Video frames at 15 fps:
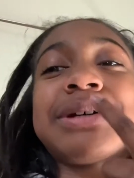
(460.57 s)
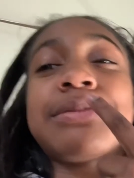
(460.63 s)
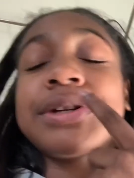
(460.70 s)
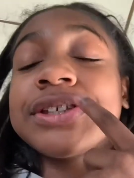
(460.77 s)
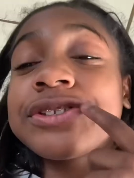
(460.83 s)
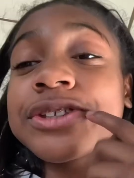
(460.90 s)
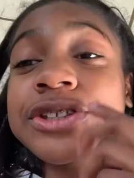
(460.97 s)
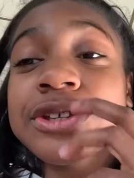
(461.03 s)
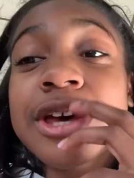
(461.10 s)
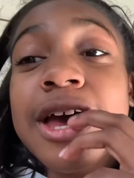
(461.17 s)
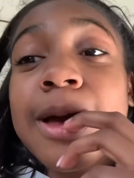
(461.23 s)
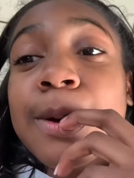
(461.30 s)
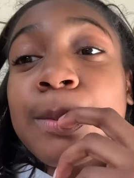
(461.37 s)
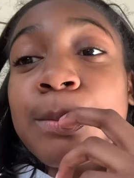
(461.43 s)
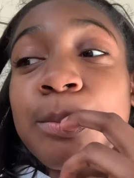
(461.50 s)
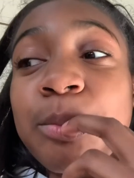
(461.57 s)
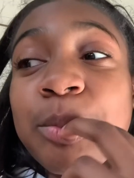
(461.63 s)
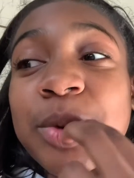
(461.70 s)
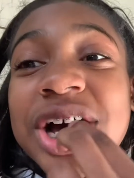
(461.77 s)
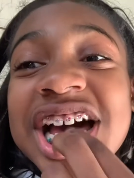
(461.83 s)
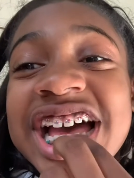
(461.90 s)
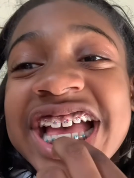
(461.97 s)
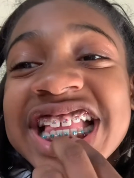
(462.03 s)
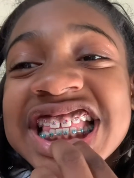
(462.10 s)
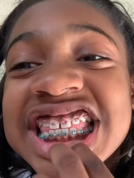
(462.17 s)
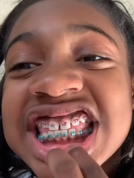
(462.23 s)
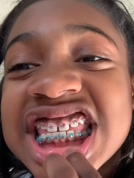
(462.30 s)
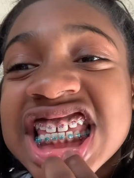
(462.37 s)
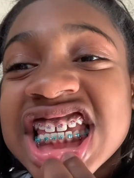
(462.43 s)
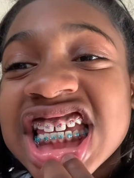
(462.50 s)
I'm racist,
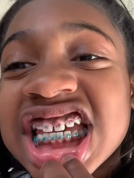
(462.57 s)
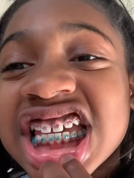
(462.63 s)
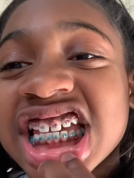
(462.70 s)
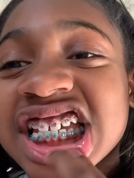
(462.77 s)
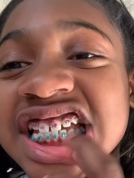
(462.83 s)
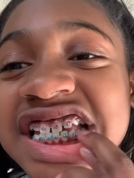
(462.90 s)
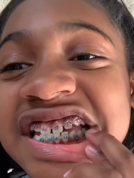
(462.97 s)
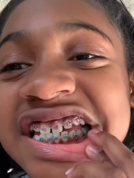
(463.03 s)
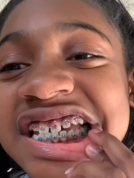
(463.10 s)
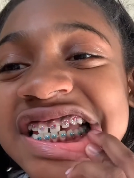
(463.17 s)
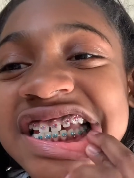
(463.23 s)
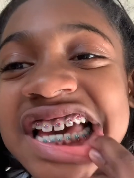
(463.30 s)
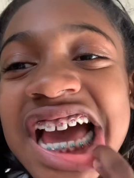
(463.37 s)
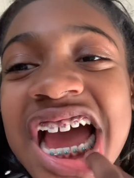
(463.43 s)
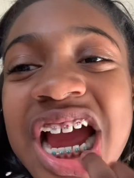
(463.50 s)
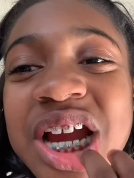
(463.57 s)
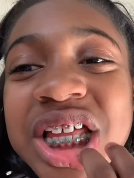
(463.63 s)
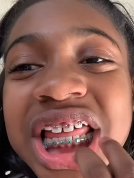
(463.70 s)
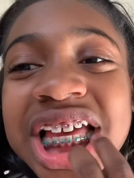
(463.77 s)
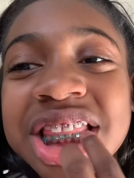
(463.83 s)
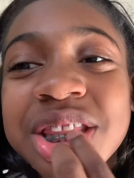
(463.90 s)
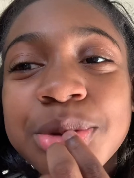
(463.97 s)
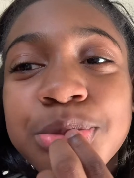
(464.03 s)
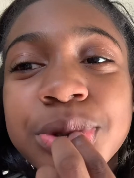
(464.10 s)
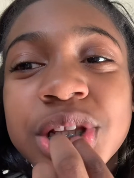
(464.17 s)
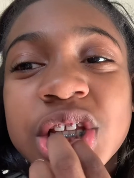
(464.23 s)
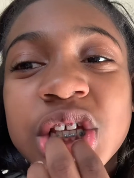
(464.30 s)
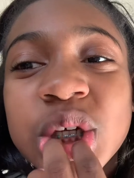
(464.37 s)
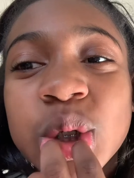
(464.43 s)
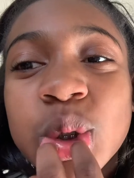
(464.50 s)
but I like the
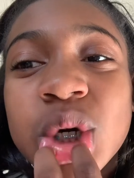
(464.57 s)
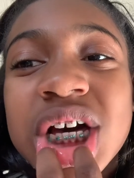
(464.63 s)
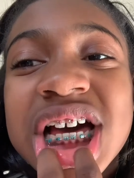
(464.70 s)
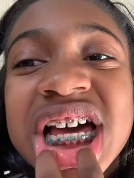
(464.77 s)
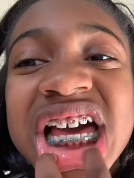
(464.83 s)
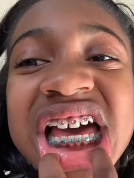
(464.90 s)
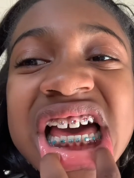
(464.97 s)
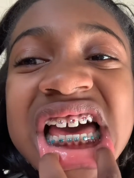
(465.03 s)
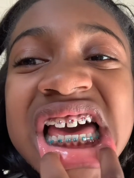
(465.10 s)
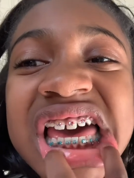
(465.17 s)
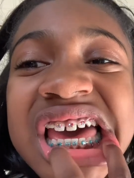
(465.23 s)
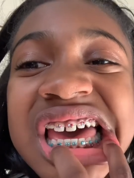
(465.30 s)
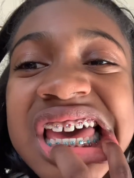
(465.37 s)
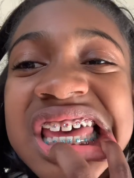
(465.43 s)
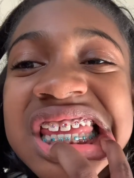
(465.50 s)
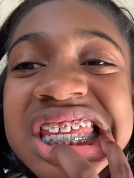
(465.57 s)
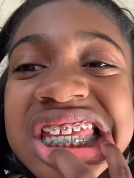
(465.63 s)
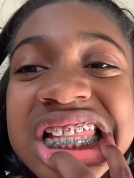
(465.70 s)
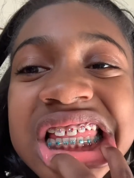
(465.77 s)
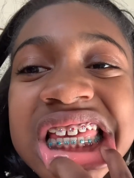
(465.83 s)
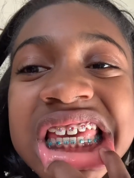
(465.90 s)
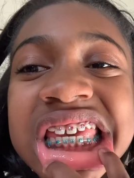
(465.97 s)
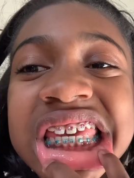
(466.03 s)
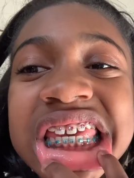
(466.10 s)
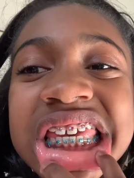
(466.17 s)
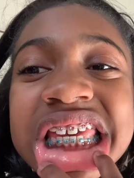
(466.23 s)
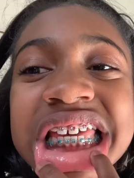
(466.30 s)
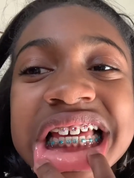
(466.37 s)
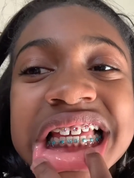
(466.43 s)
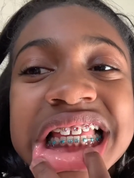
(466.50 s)
blue. It's really
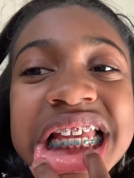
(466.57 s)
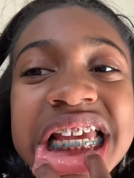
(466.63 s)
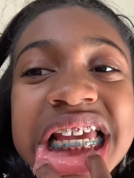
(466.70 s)
cute.